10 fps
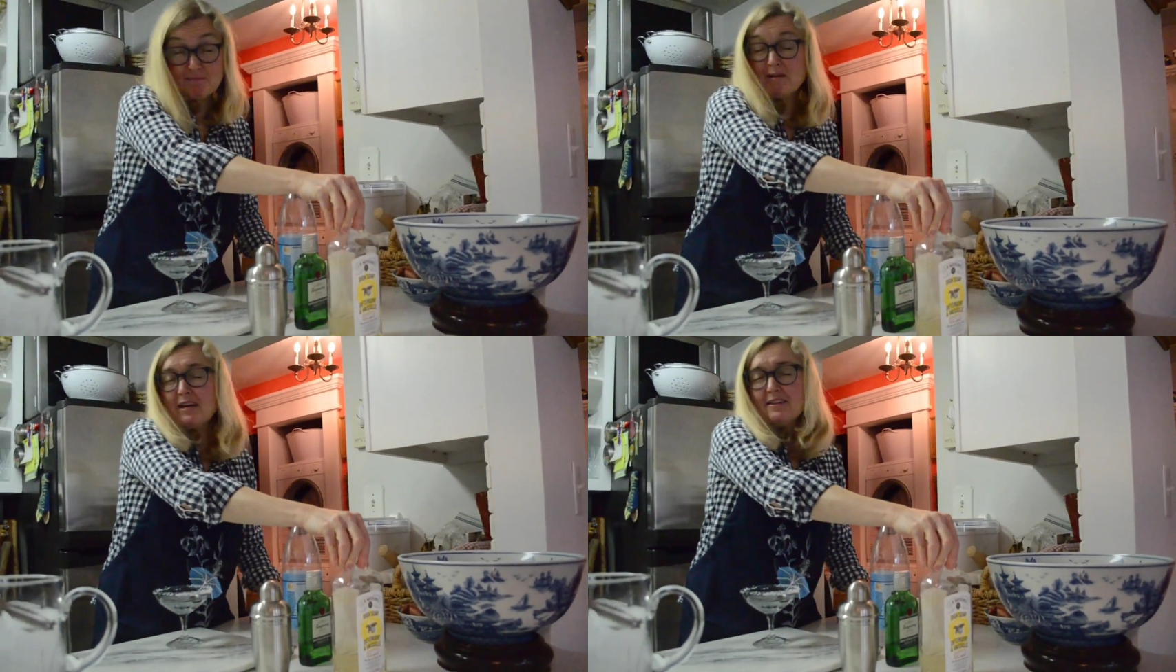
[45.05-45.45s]

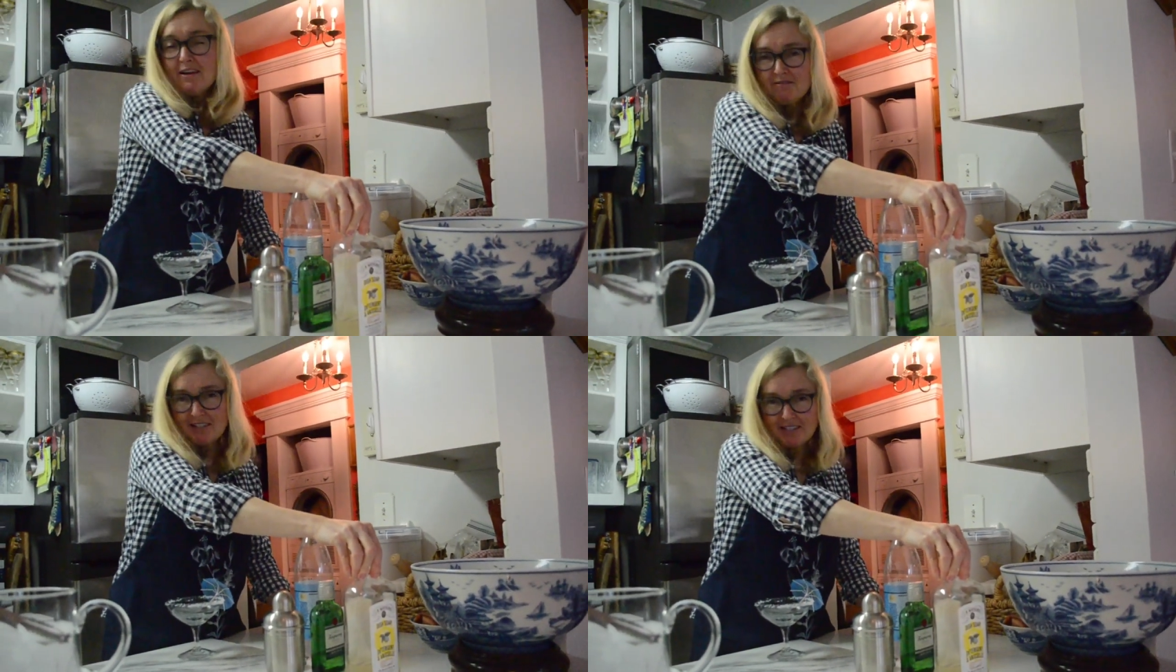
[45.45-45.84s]
can be a
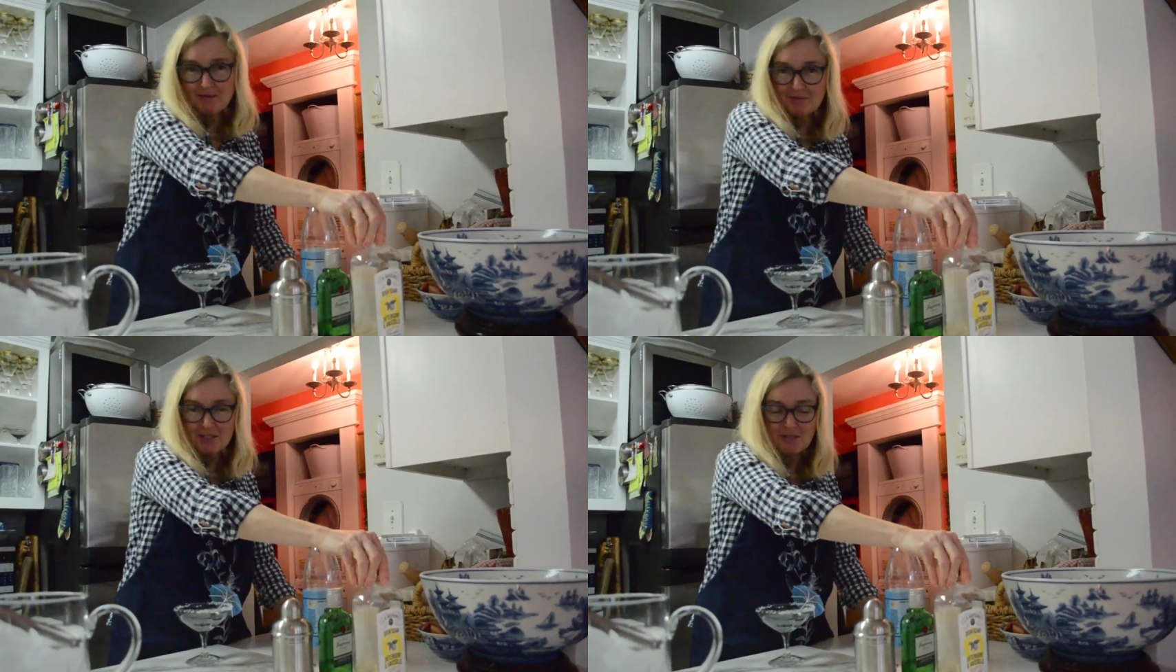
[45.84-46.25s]
lovely
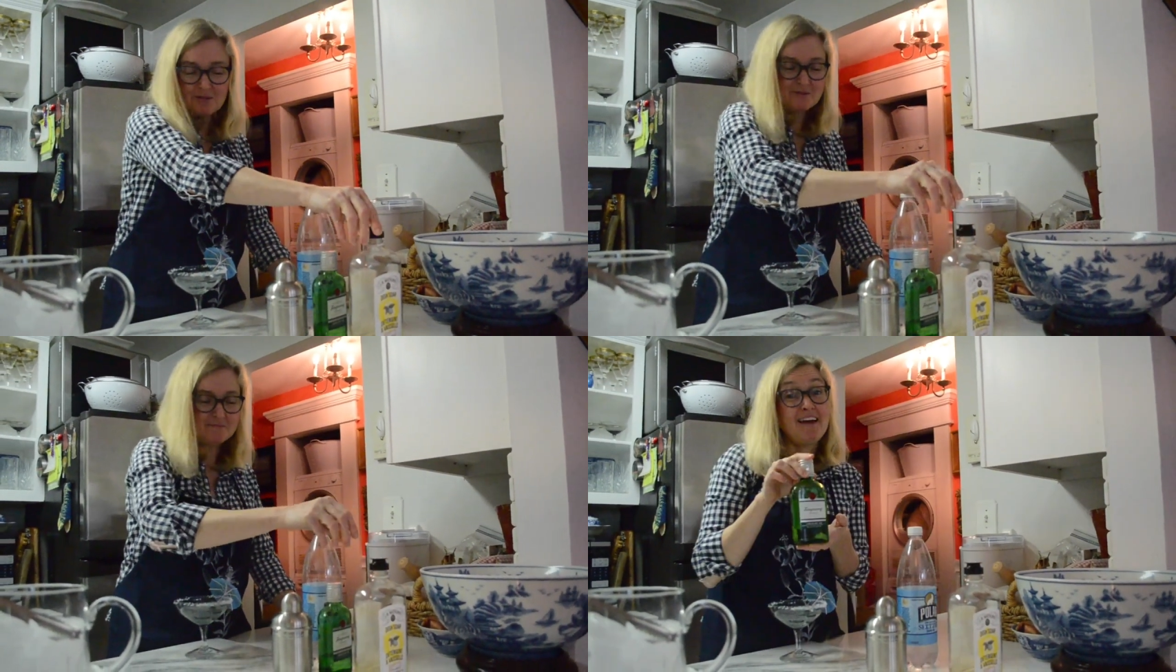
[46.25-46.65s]

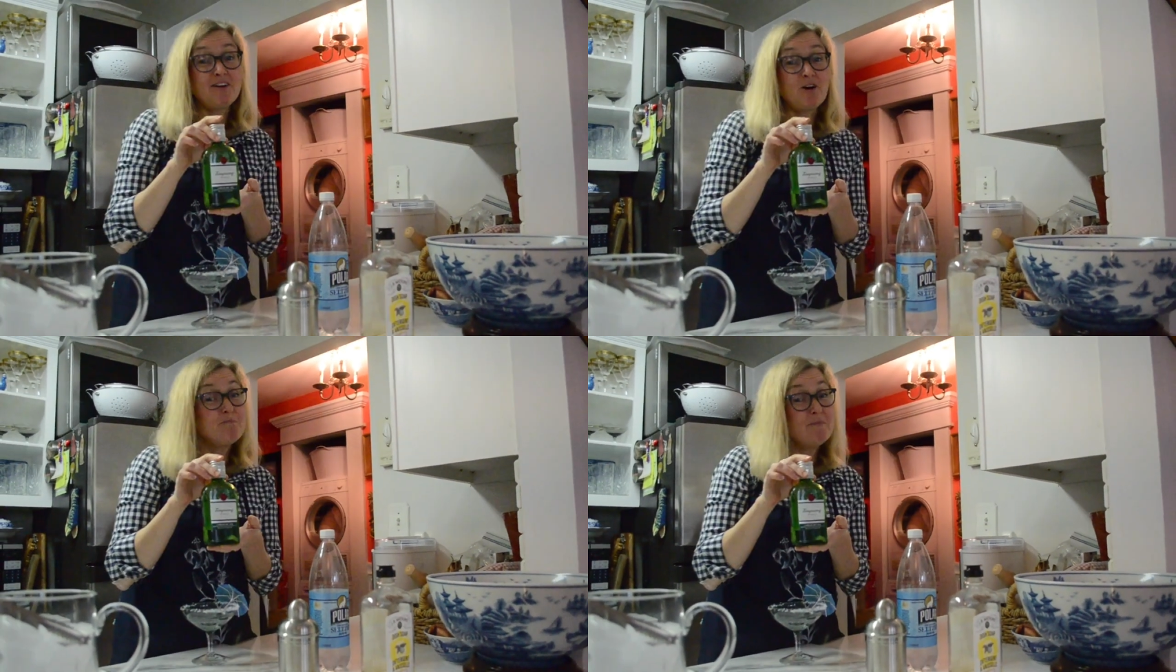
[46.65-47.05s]
substitute.
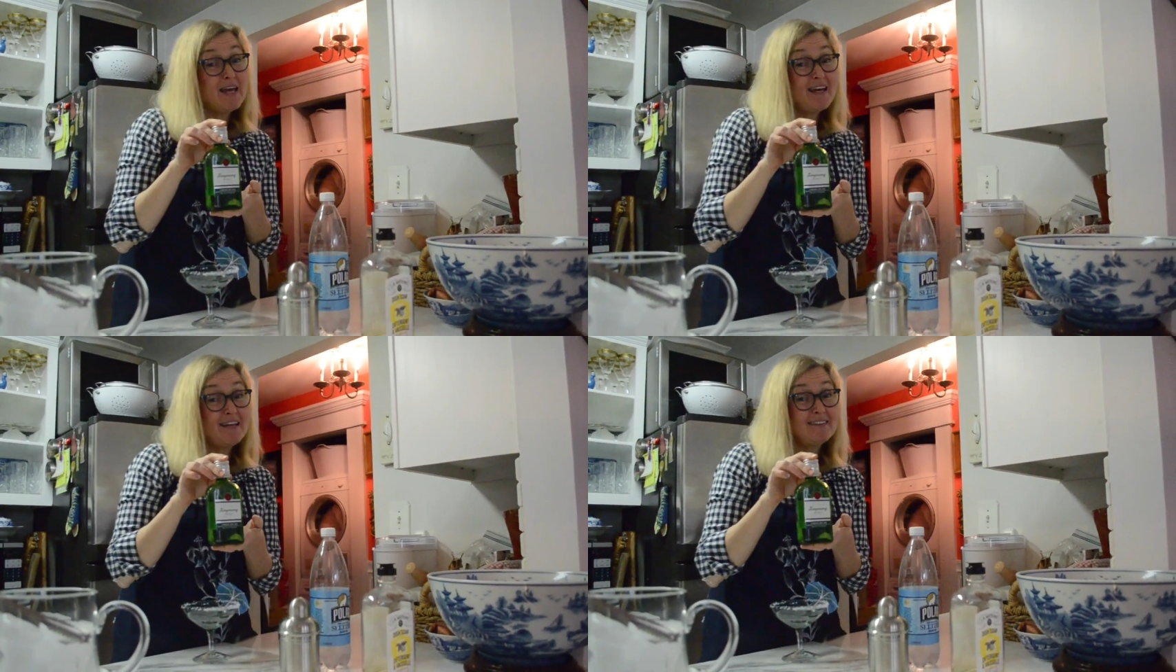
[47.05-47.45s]
And our
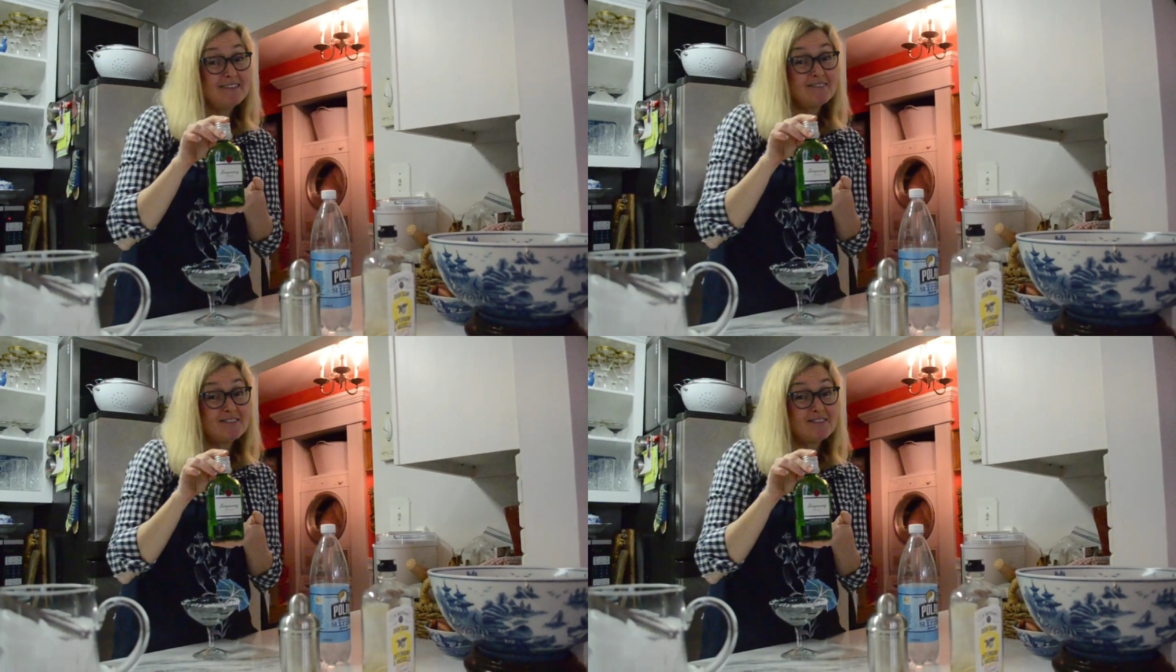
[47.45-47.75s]
main